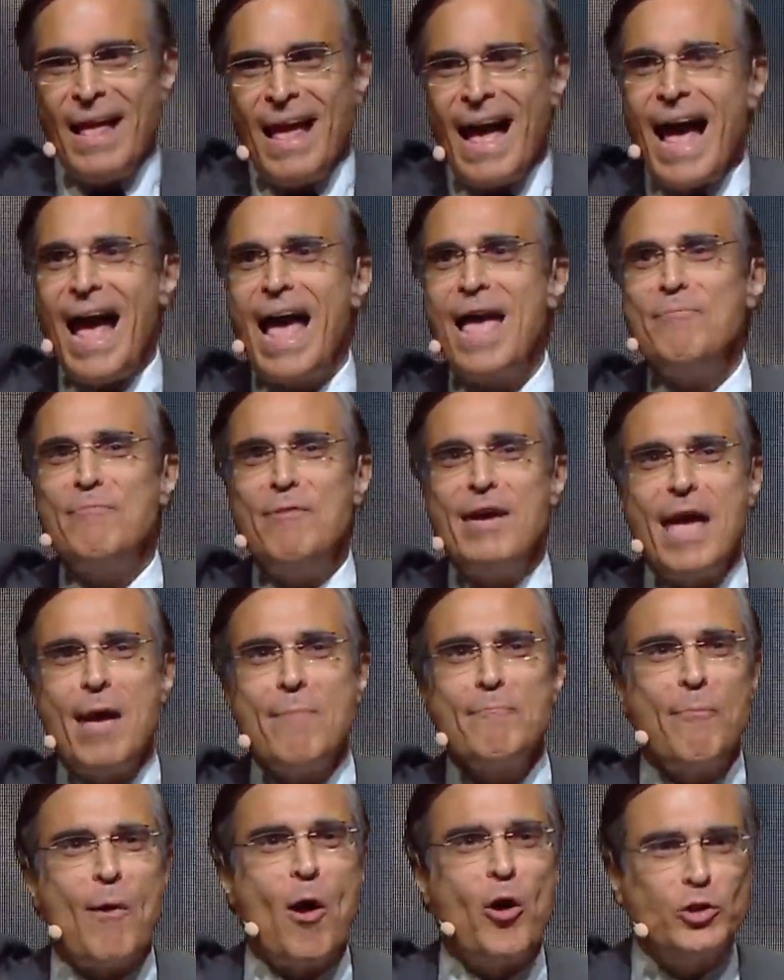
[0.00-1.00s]

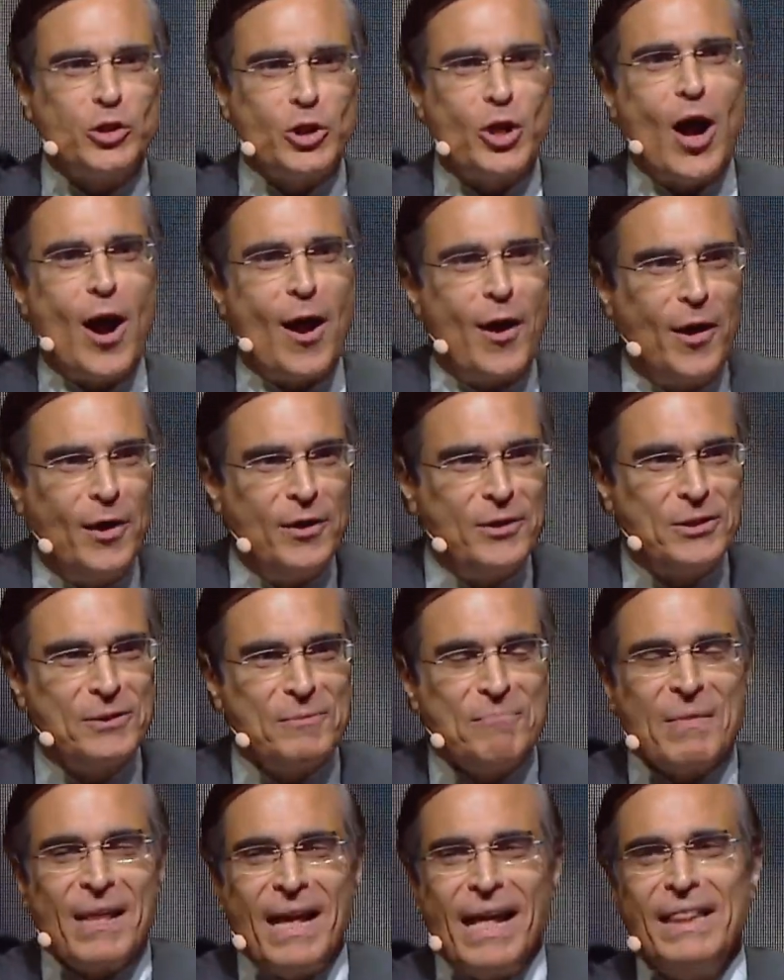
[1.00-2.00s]
IBM punch cards.
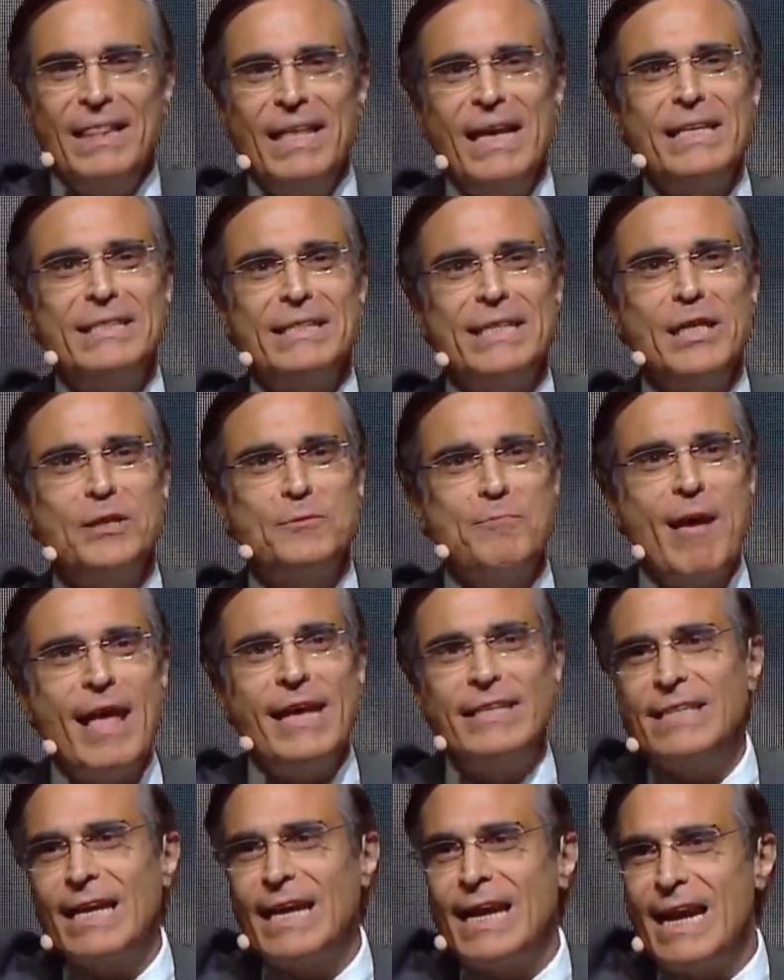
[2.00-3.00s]
This is
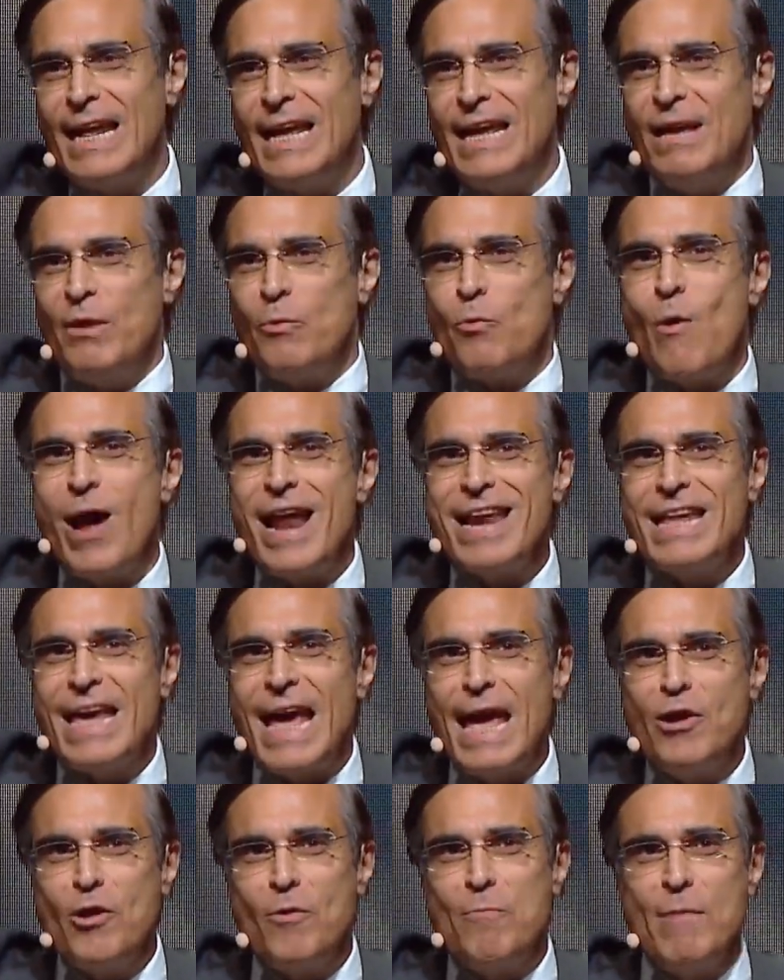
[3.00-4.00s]
basically
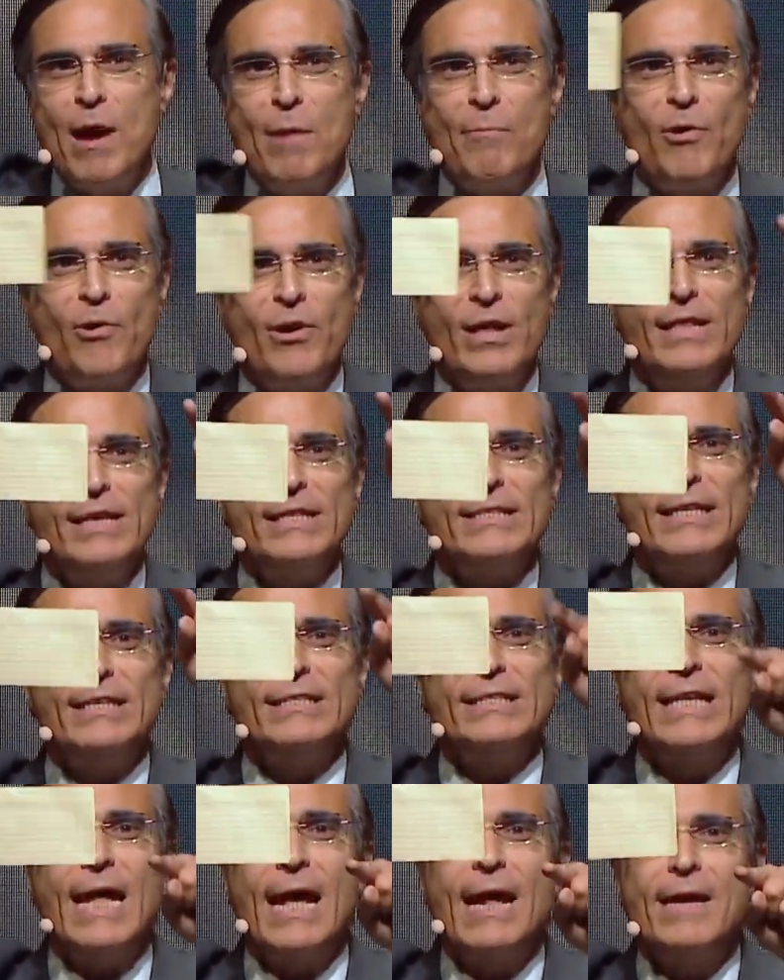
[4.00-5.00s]
1K of memory. This is
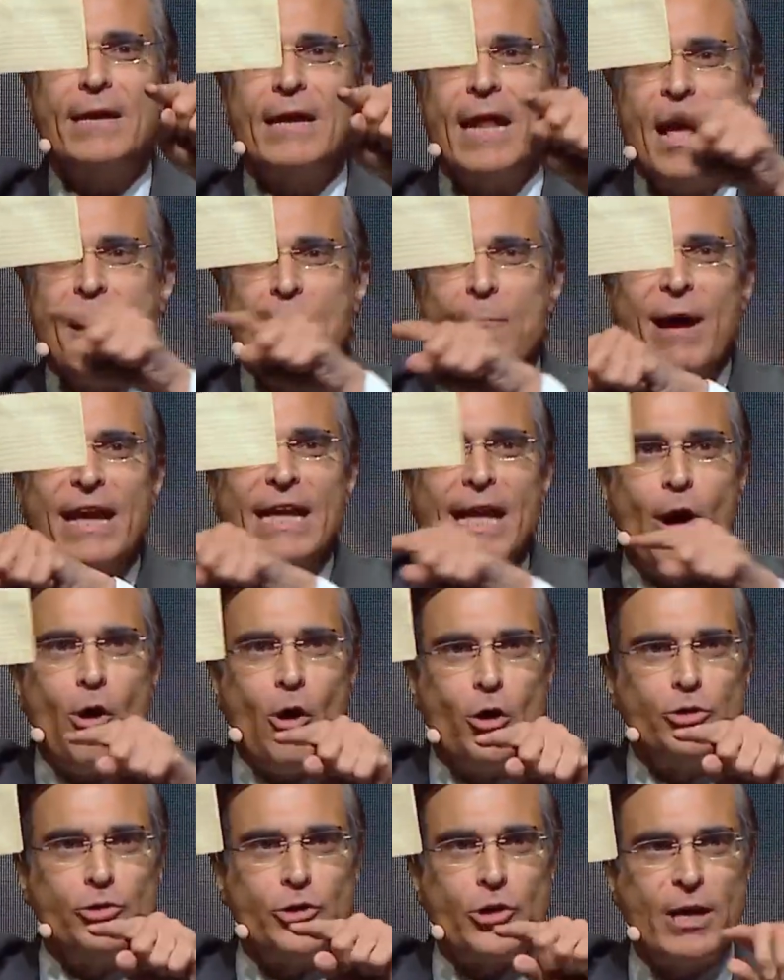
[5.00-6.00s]
10 by
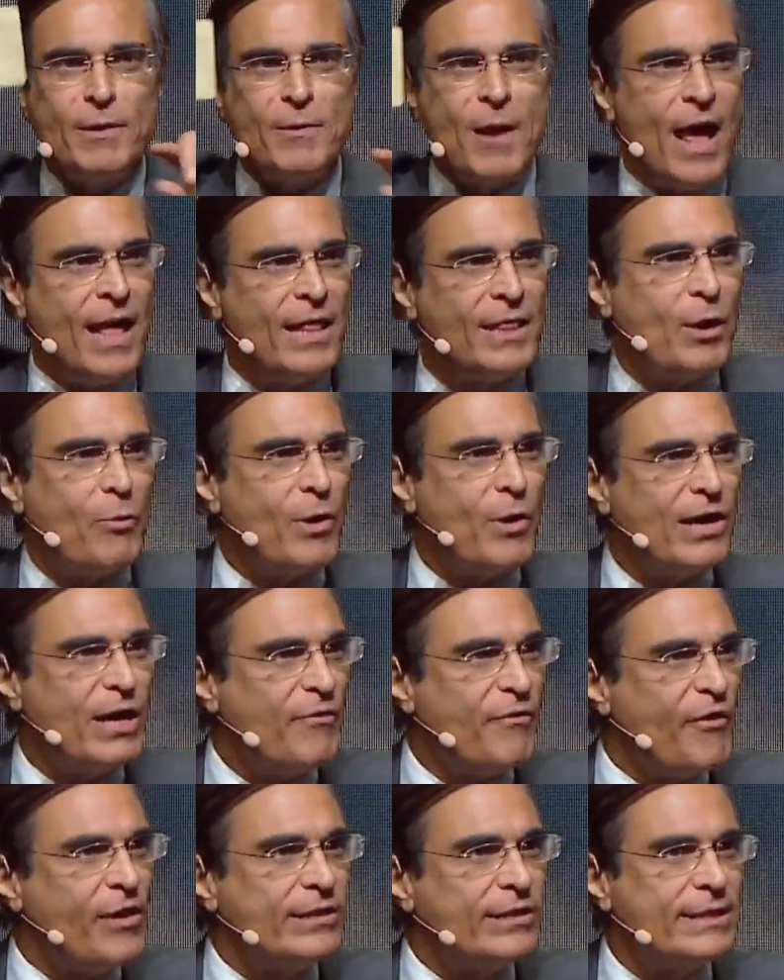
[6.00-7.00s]
100. There were
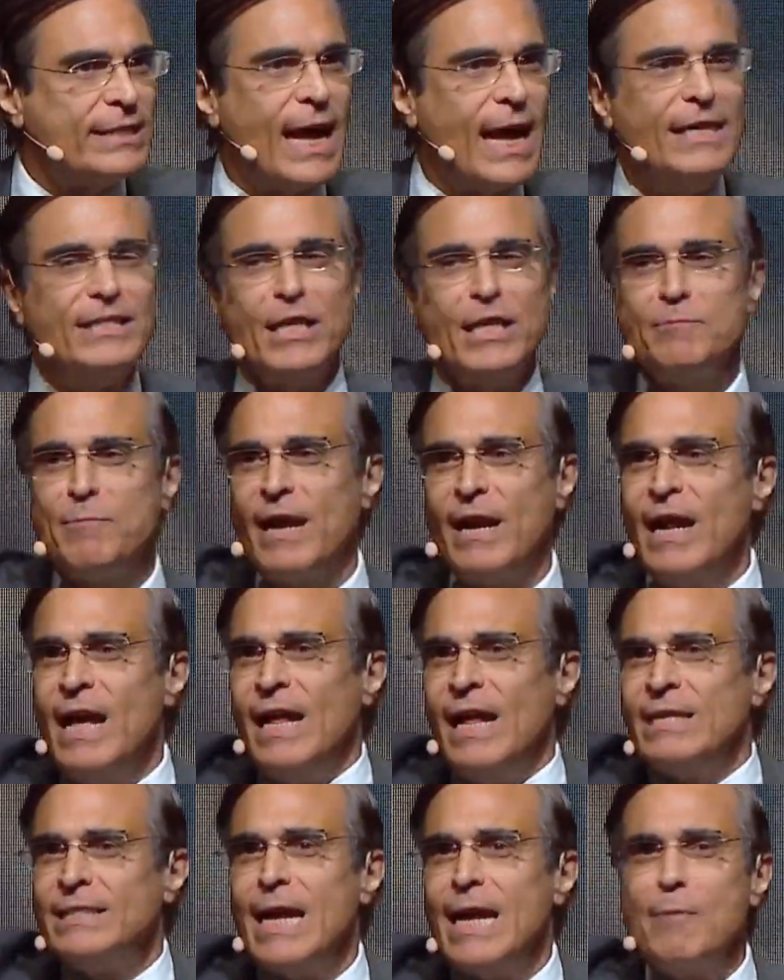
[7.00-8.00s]
different sizes, but
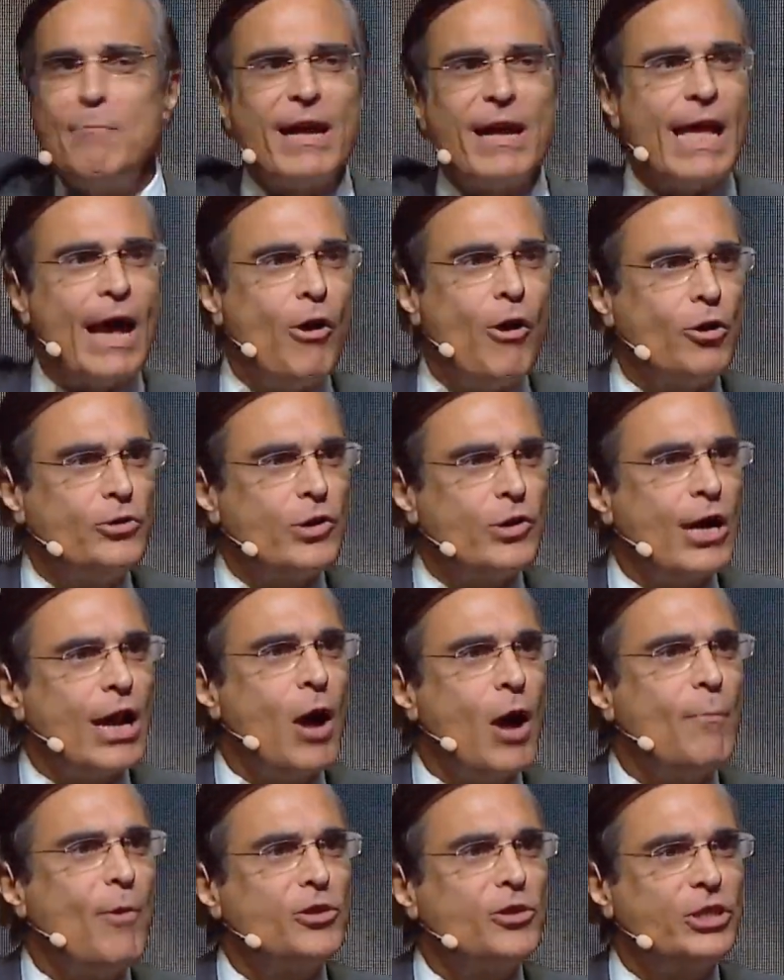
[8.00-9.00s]
10 by 100,
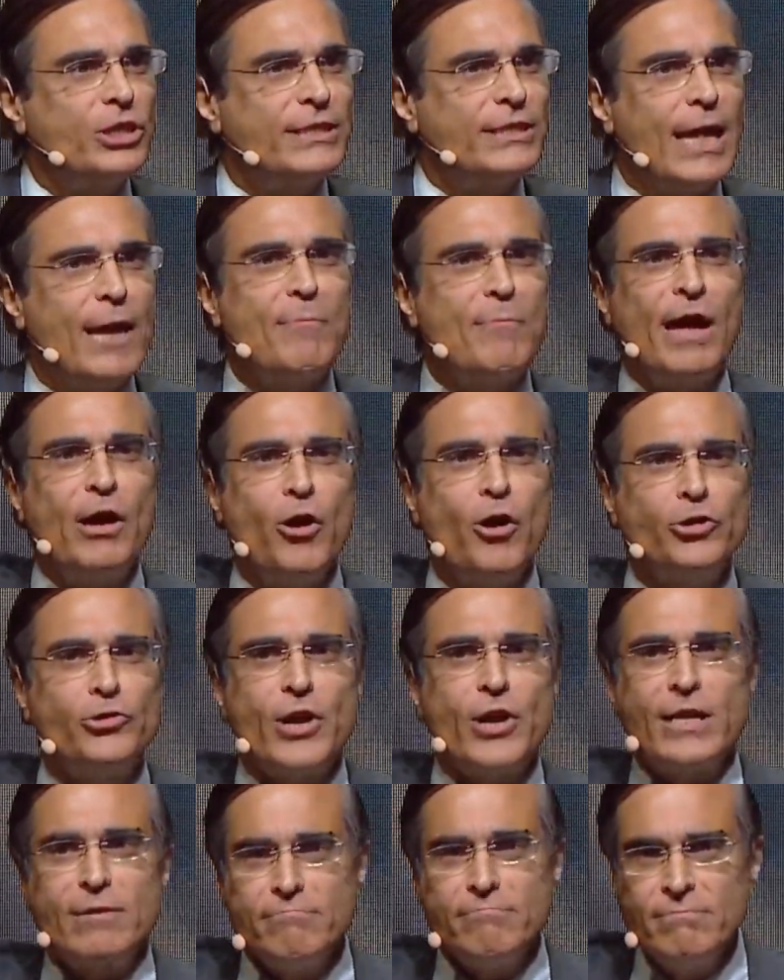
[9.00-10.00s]
how much is 10 by
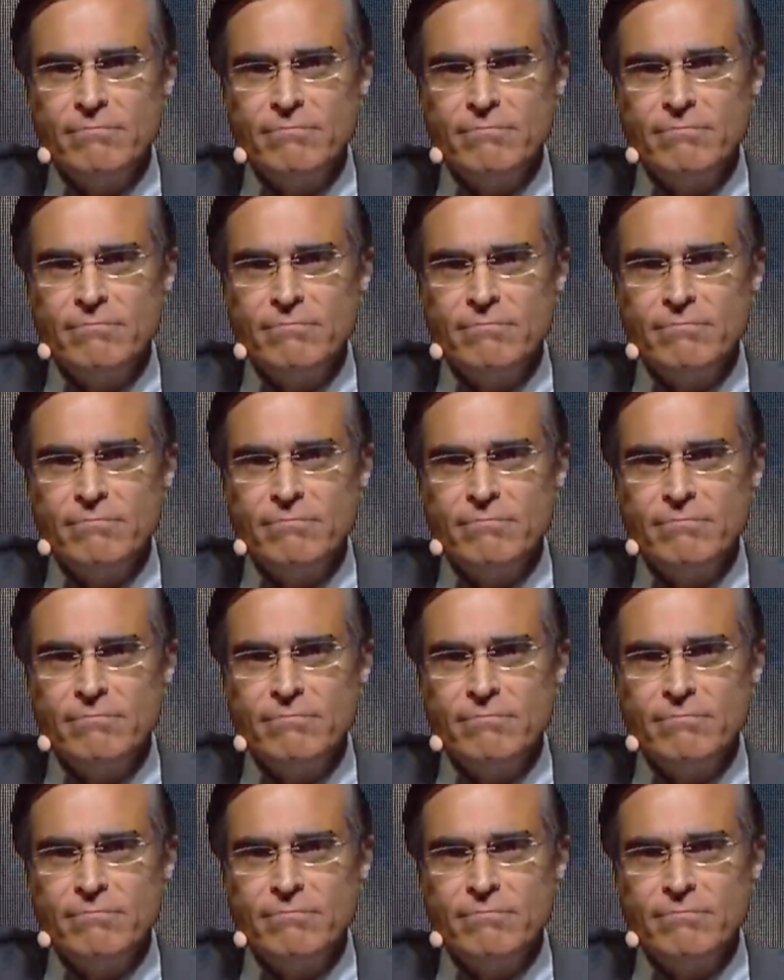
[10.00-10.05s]
100?